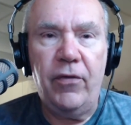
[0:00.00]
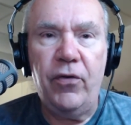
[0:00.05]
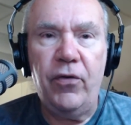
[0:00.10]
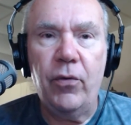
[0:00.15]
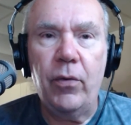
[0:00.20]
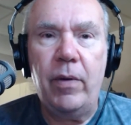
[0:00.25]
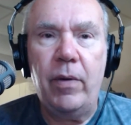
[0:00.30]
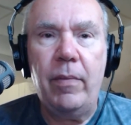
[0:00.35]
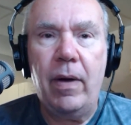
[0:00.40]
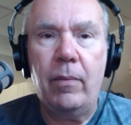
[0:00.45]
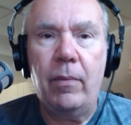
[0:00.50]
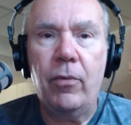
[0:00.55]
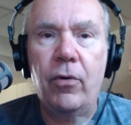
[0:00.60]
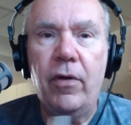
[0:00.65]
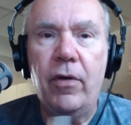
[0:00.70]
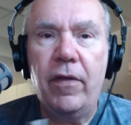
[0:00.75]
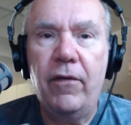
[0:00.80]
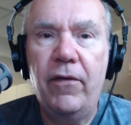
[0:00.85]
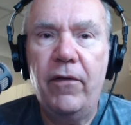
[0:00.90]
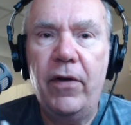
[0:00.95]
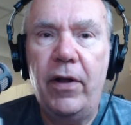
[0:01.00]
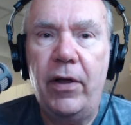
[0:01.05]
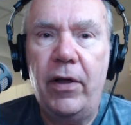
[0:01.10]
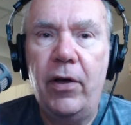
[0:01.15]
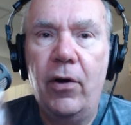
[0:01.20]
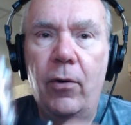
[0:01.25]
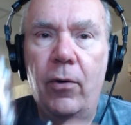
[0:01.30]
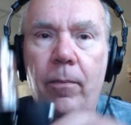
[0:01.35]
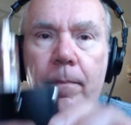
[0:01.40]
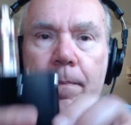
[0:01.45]
If you remember in the
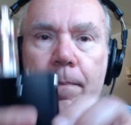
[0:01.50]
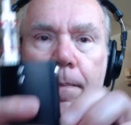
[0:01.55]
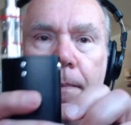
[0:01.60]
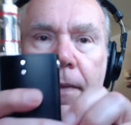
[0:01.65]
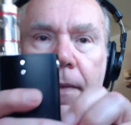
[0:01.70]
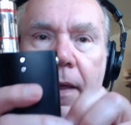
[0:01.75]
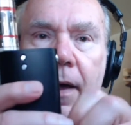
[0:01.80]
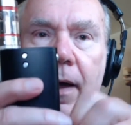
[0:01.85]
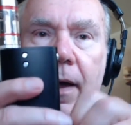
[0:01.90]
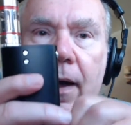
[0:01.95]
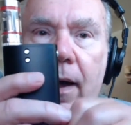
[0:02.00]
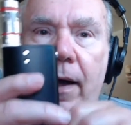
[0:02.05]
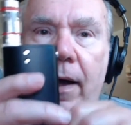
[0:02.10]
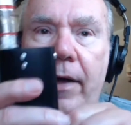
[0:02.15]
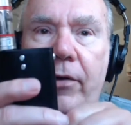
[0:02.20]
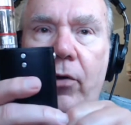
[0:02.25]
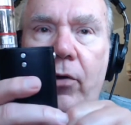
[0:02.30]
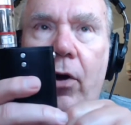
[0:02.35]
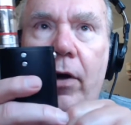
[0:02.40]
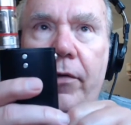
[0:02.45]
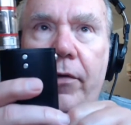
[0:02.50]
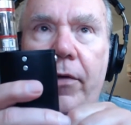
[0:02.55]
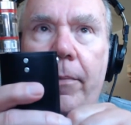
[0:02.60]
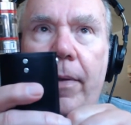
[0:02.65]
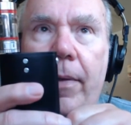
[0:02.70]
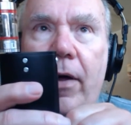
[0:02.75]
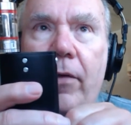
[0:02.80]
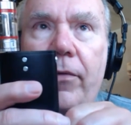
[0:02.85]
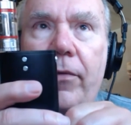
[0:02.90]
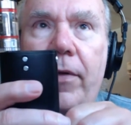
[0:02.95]
video, I
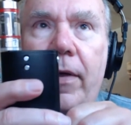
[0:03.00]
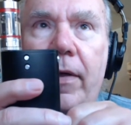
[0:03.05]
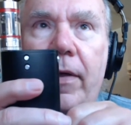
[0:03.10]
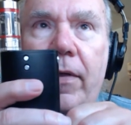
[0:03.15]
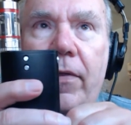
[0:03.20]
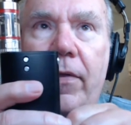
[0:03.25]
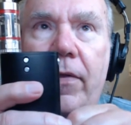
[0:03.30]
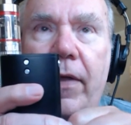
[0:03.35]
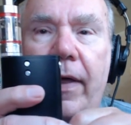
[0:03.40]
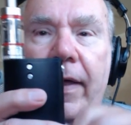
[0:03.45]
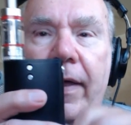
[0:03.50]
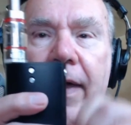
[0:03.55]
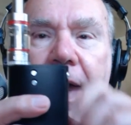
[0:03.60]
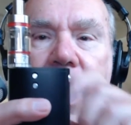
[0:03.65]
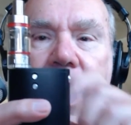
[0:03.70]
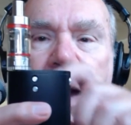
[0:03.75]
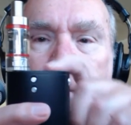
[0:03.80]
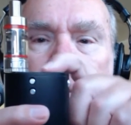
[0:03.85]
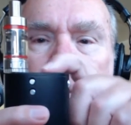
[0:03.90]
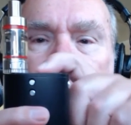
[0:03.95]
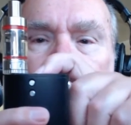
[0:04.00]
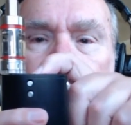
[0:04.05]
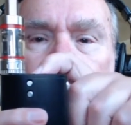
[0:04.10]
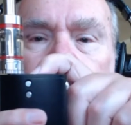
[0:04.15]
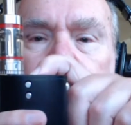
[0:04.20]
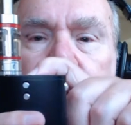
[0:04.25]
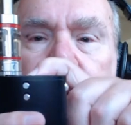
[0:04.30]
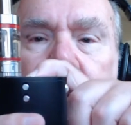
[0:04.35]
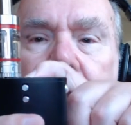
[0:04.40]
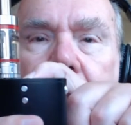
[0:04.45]
talked about the gap
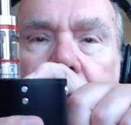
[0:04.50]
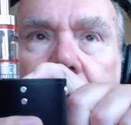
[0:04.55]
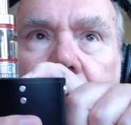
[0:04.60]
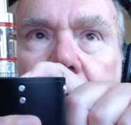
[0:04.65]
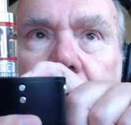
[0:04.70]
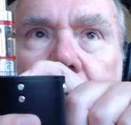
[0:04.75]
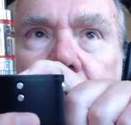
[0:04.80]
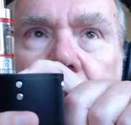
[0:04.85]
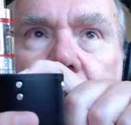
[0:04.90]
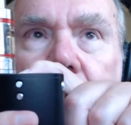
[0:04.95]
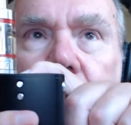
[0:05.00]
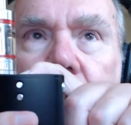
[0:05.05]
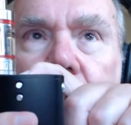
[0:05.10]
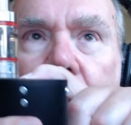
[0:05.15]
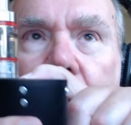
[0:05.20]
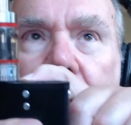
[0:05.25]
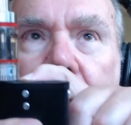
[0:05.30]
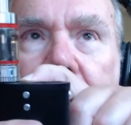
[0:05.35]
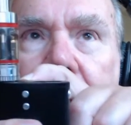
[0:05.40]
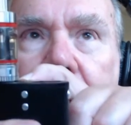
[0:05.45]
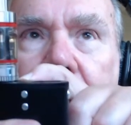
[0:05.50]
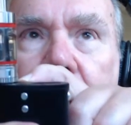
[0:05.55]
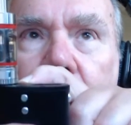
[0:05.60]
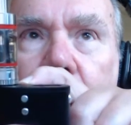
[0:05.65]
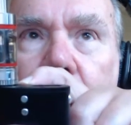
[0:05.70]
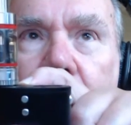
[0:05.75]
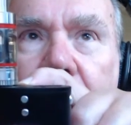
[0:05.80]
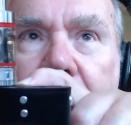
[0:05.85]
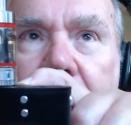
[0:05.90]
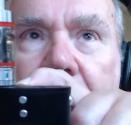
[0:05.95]
right
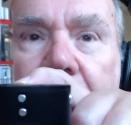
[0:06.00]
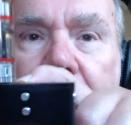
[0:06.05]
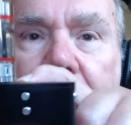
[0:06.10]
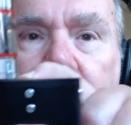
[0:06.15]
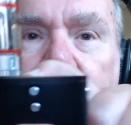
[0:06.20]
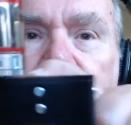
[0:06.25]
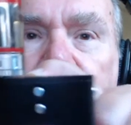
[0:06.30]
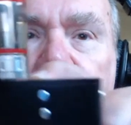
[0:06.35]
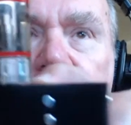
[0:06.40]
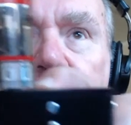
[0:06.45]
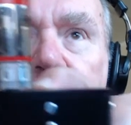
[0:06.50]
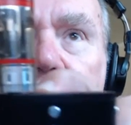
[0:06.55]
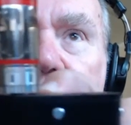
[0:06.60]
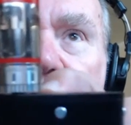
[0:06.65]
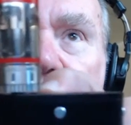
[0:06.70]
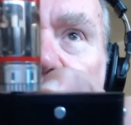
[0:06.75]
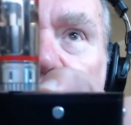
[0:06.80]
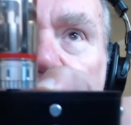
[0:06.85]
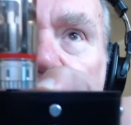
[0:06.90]
here where the atomizer